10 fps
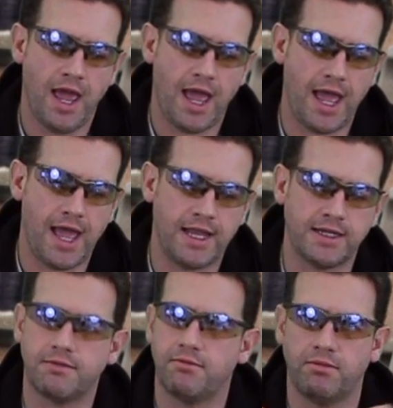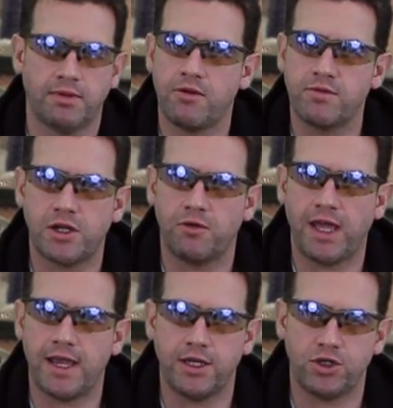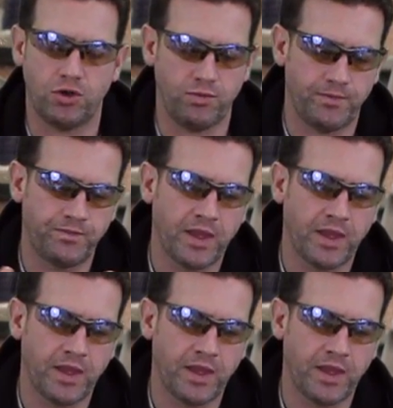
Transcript: and they resolved that issue.